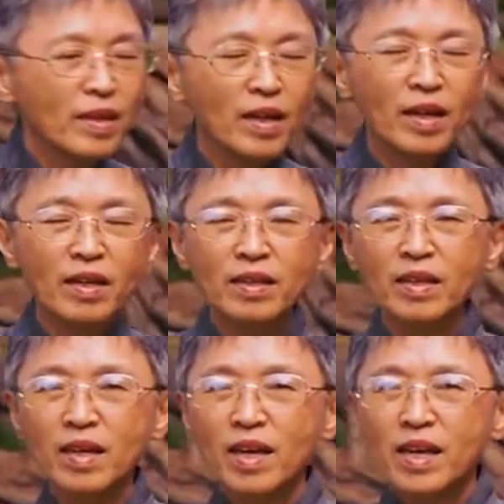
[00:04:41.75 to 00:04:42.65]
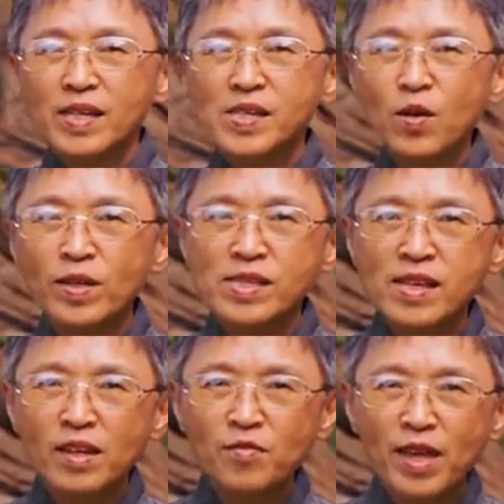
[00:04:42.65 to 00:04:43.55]
Okay. So
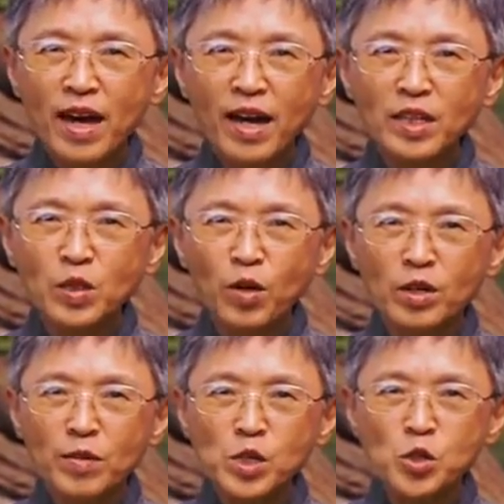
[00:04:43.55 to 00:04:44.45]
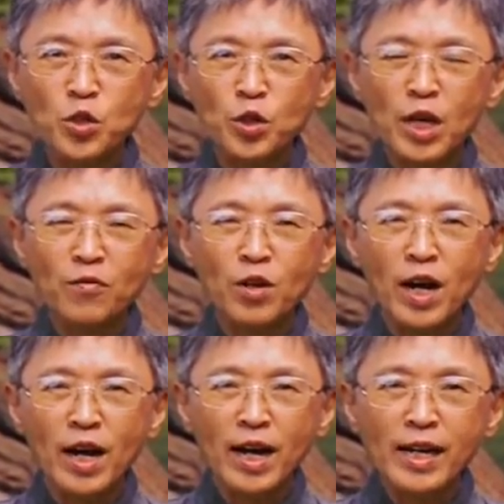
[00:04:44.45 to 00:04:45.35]
instead of that, you want to make sure you have your
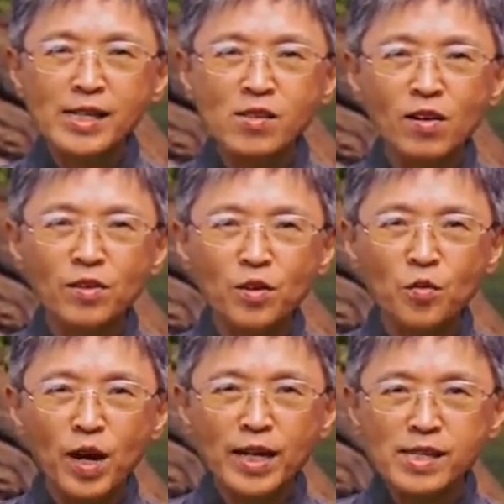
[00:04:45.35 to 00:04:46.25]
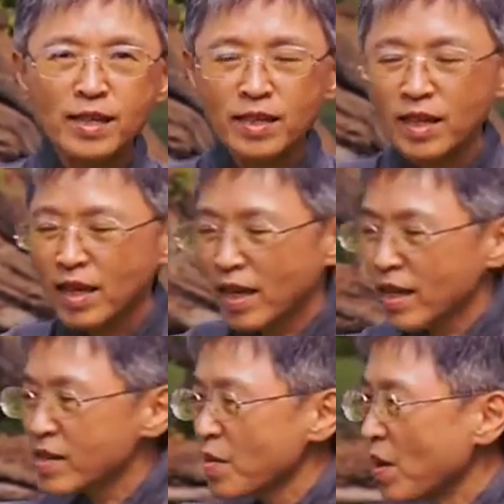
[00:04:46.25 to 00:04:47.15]
eyes on the horizon.
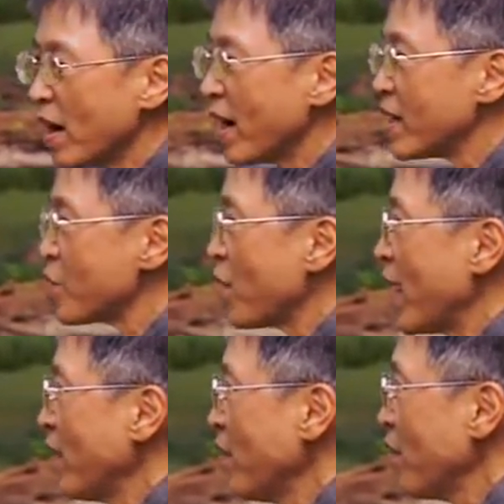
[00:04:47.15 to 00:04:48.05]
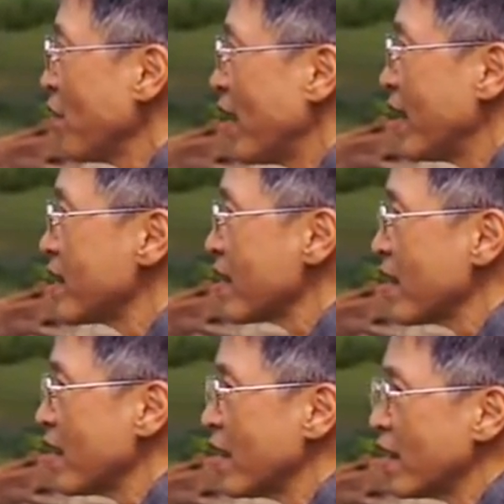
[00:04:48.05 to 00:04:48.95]
So eyes right on the
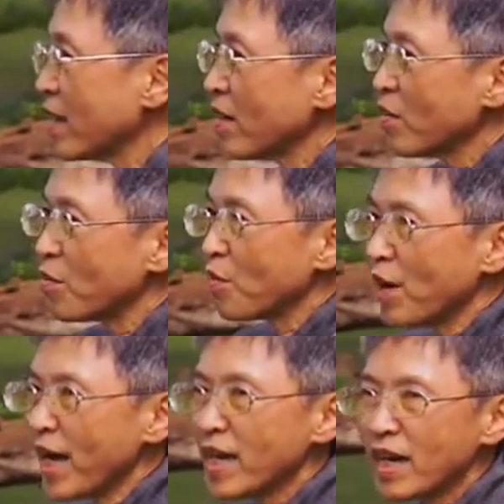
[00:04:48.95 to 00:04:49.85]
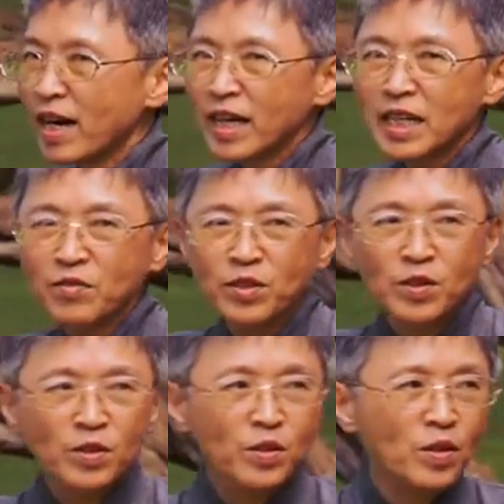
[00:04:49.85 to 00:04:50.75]
horizon, right at eye
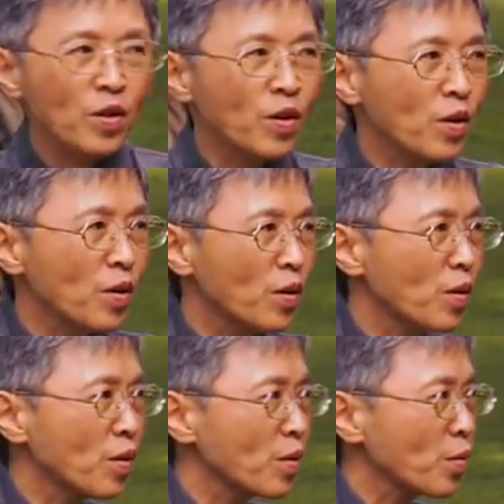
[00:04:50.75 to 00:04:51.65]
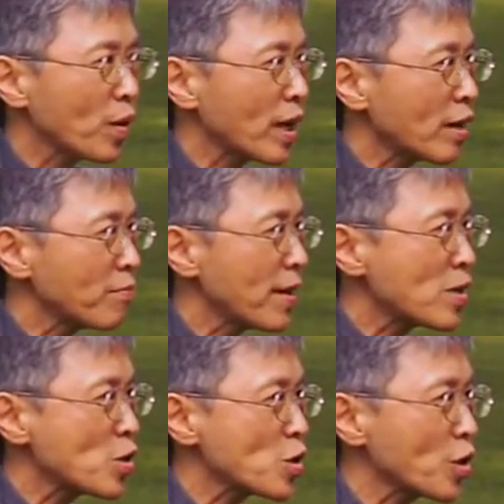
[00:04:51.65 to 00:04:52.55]
level, all the way up
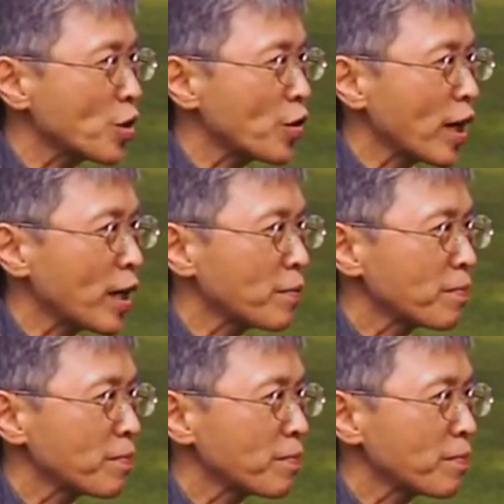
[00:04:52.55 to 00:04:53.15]
as you turn your head.